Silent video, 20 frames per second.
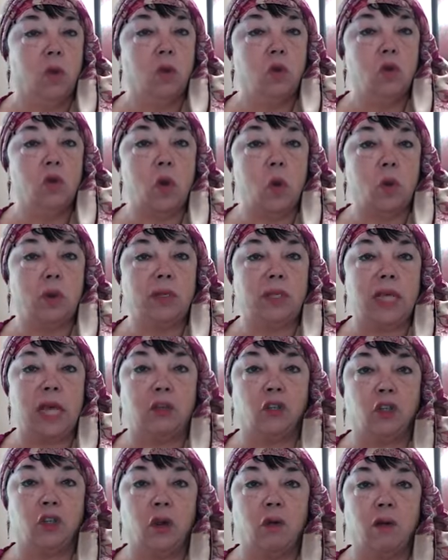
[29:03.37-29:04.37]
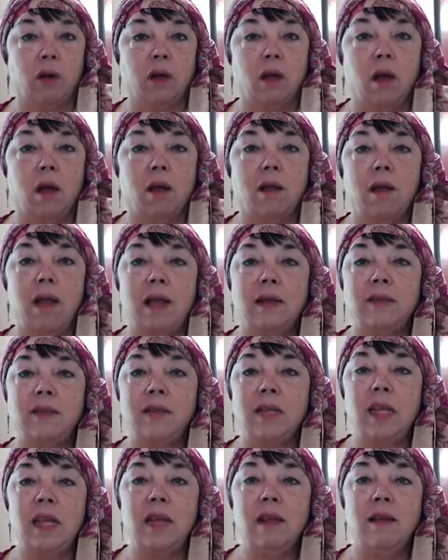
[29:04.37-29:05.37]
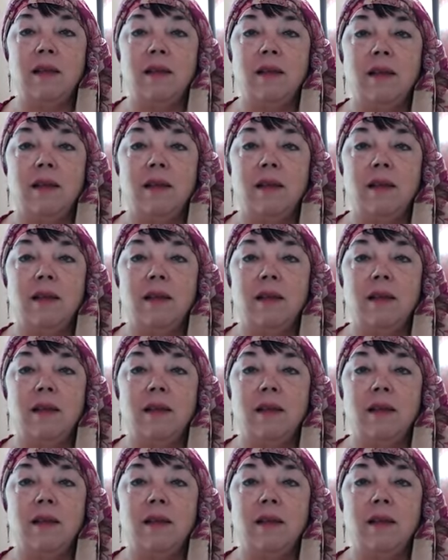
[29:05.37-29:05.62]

Knowest thou Sharrukhan? Asked he.